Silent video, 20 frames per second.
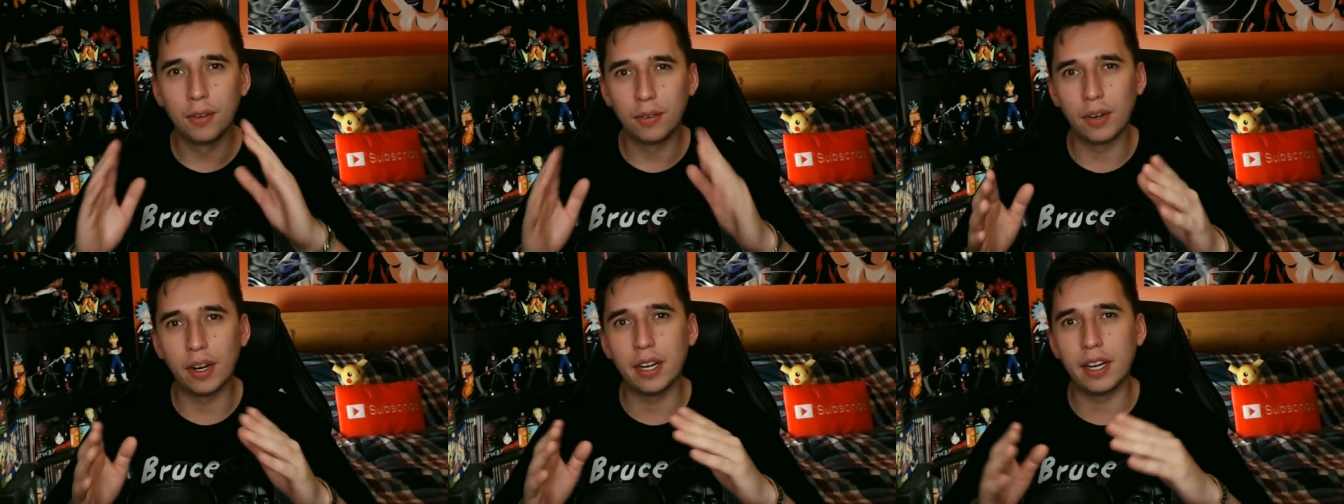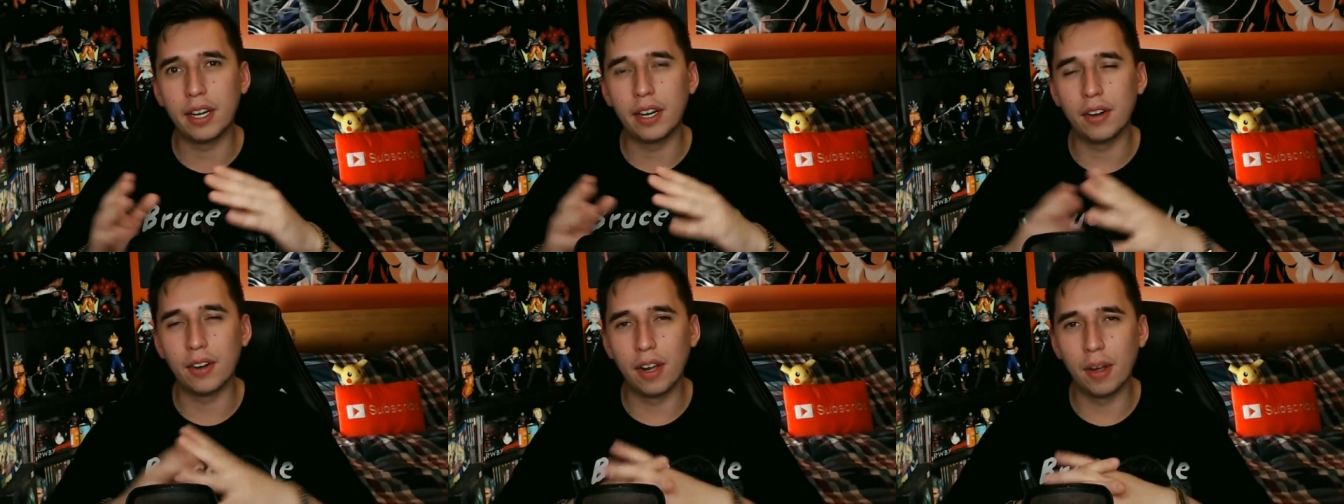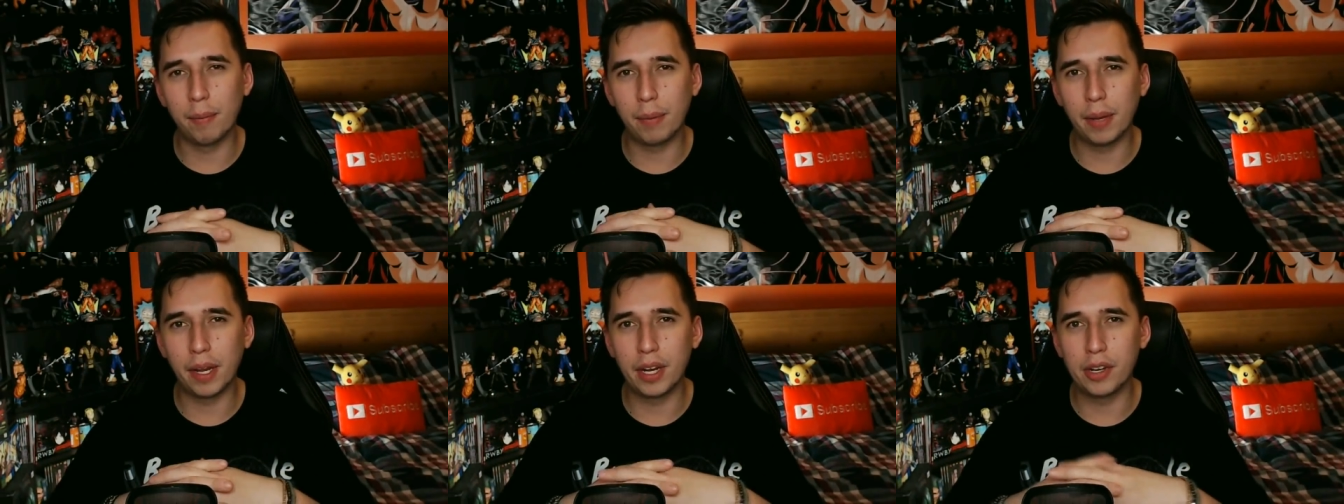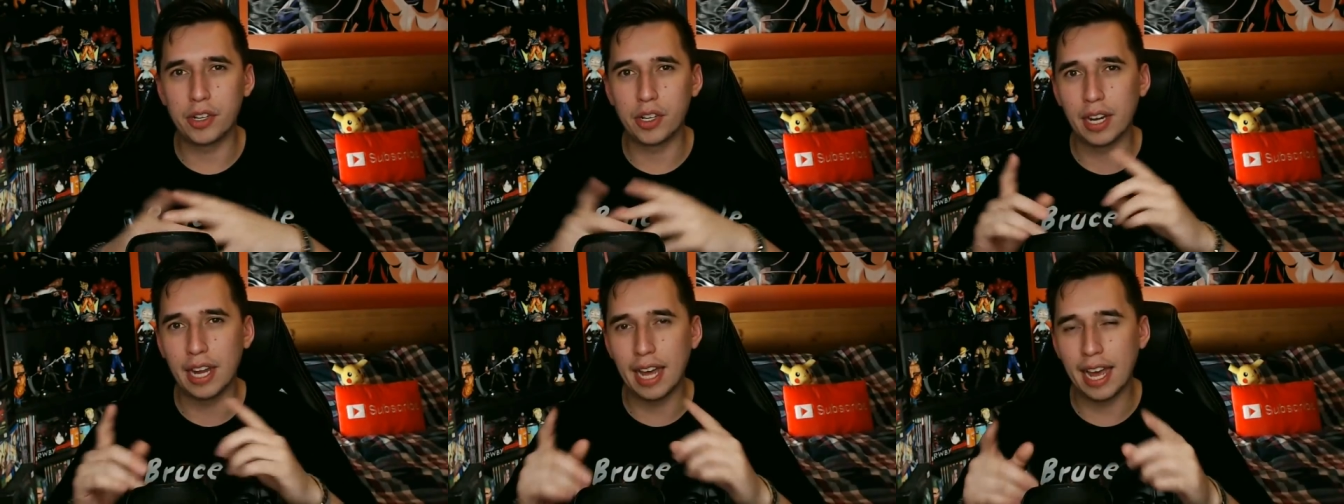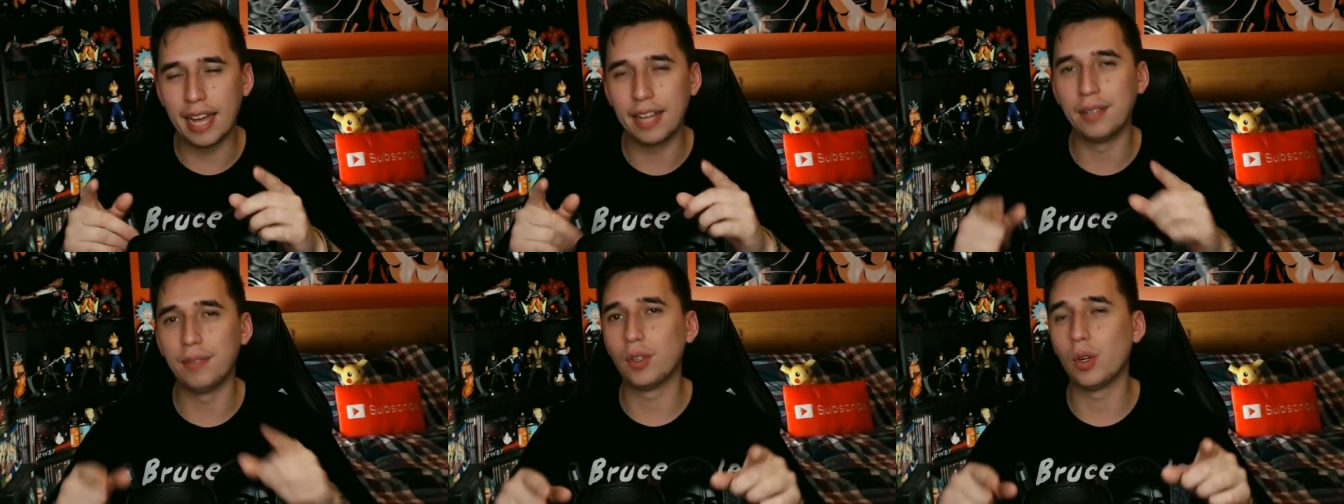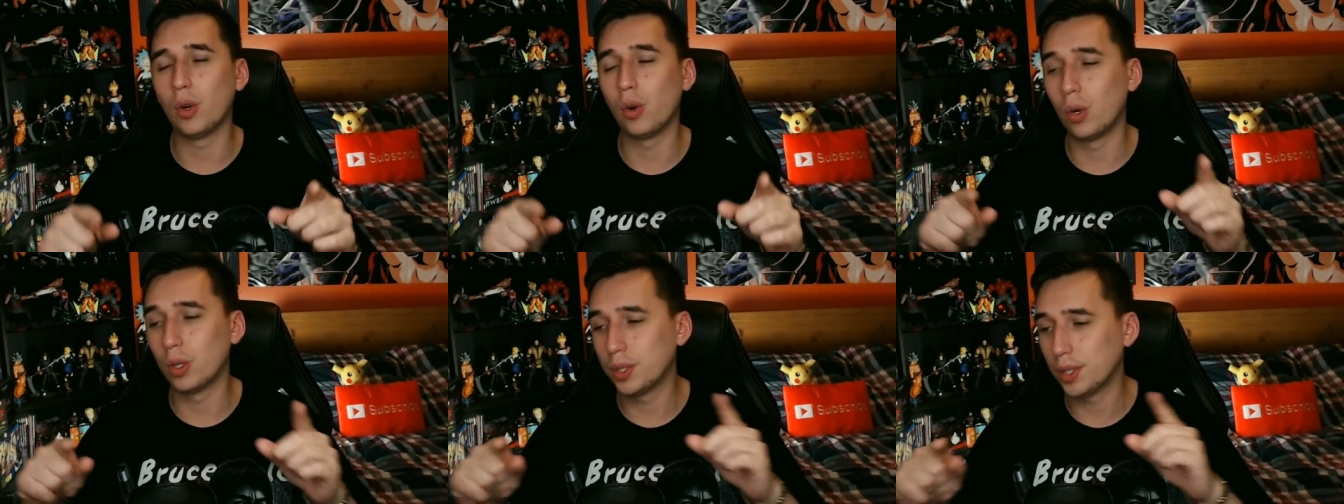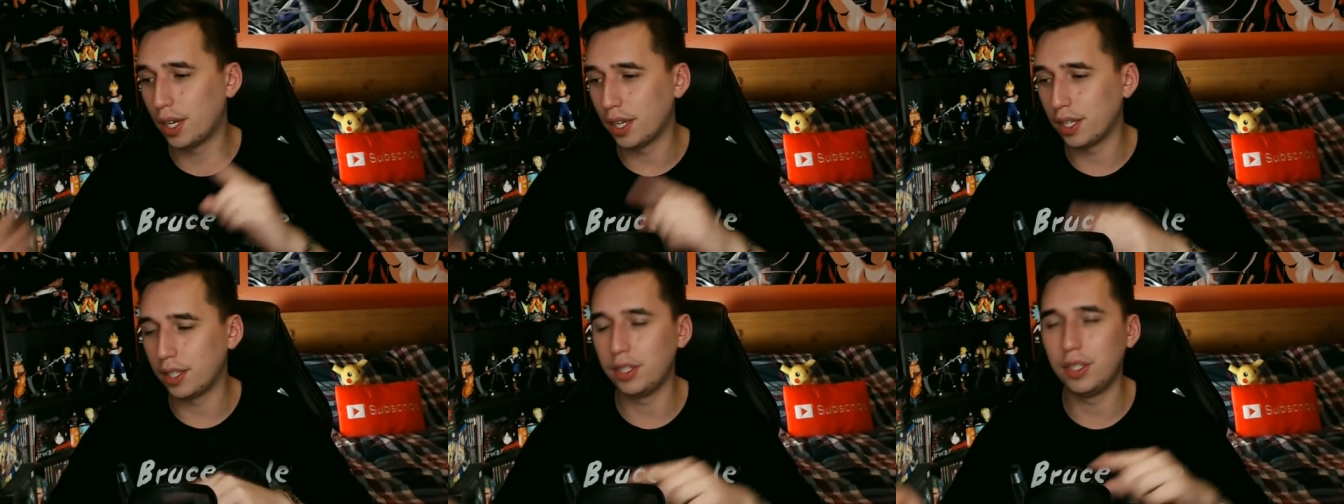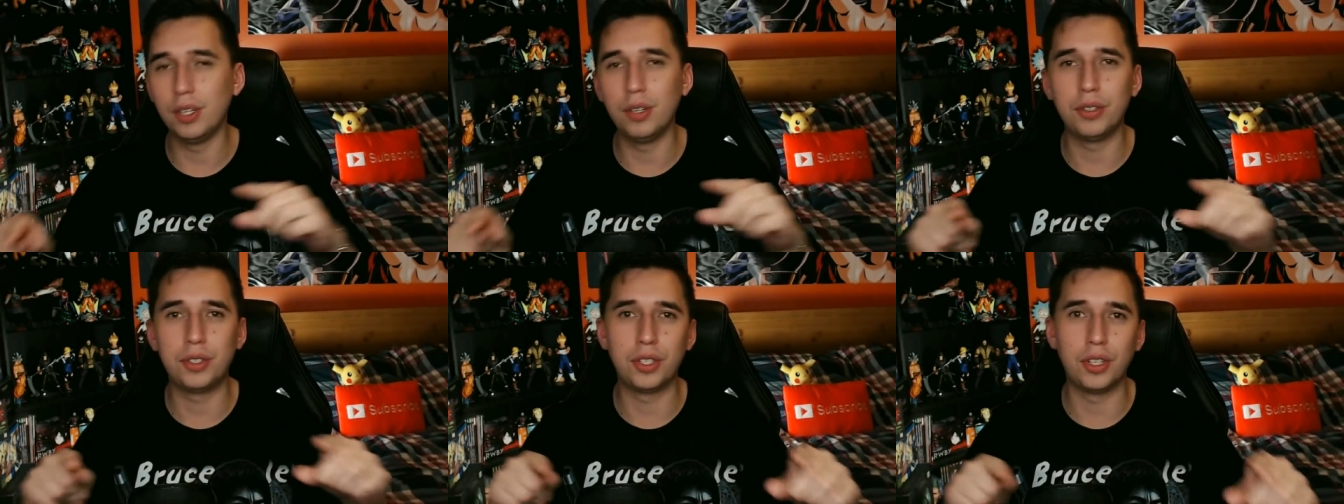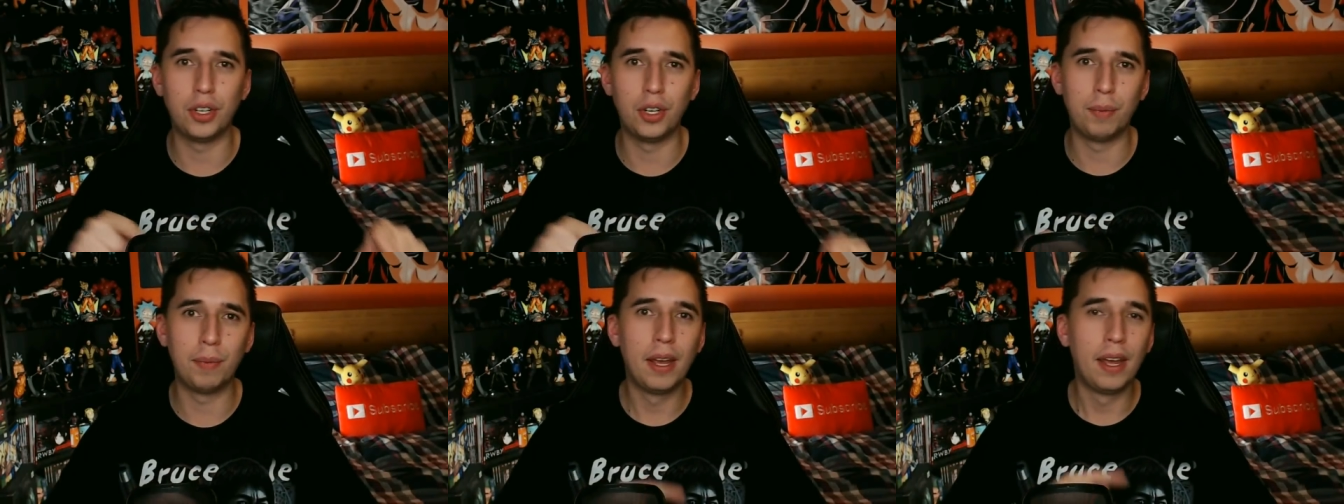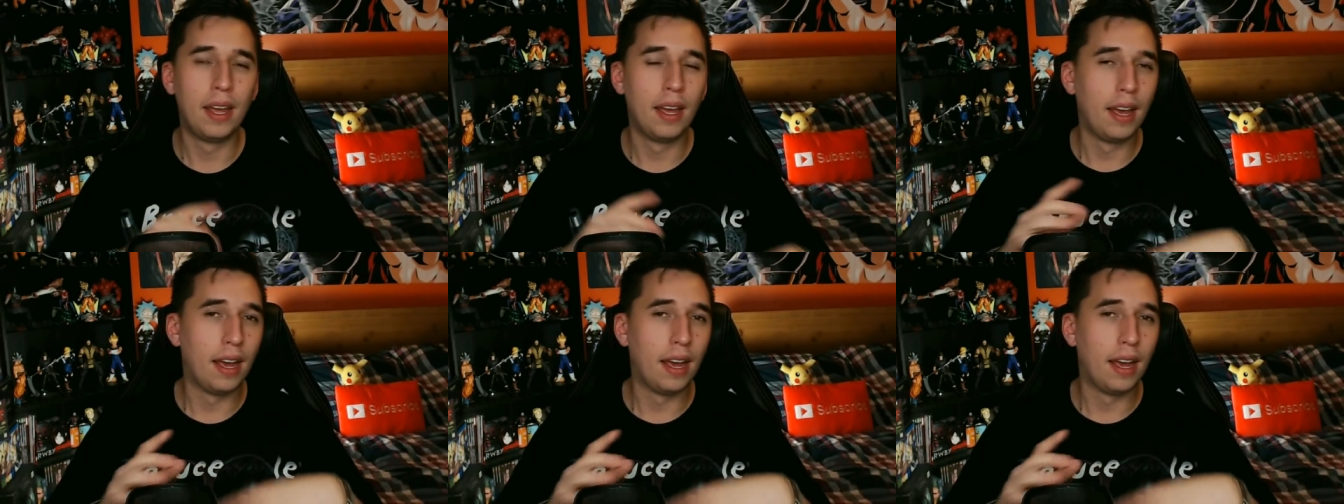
right here on Patreon and, of course, on YouTube.